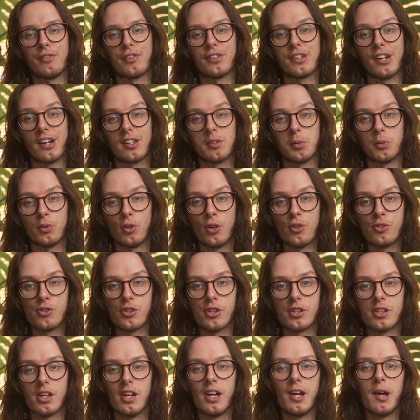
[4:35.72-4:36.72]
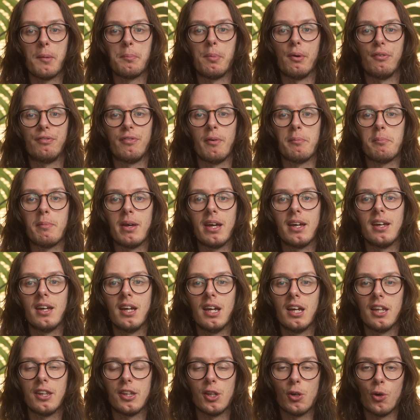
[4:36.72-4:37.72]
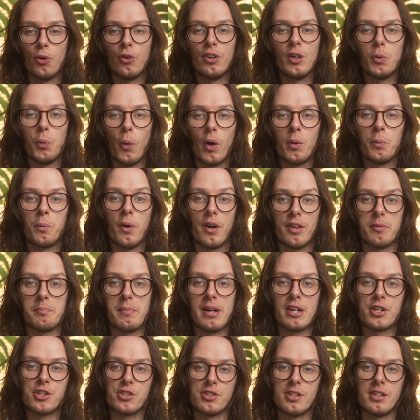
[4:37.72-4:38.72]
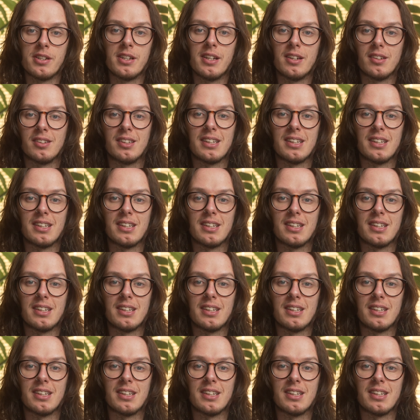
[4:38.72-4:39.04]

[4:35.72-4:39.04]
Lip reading: for the X100, but for me, the only one worth mentioning is